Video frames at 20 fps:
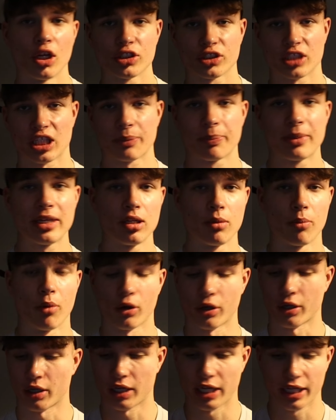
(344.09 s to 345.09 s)
It's like peanut
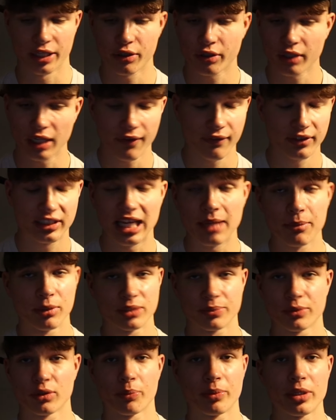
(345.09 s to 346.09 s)
butter. Like you can have a
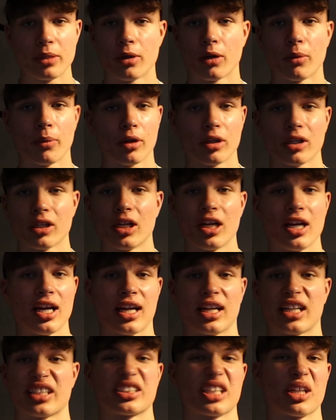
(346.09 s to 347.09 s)
tablespoon of peanut butter
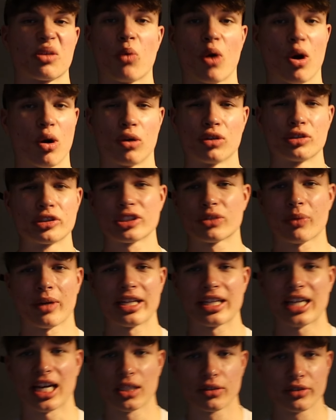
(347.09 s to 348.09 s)
and that's like what, one hundred
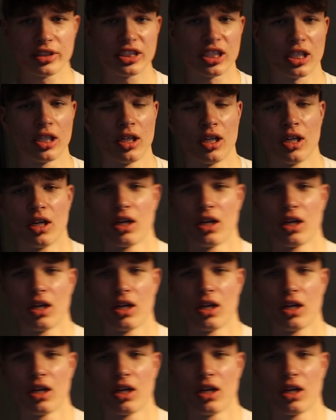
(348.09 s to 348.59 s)
twenty calories?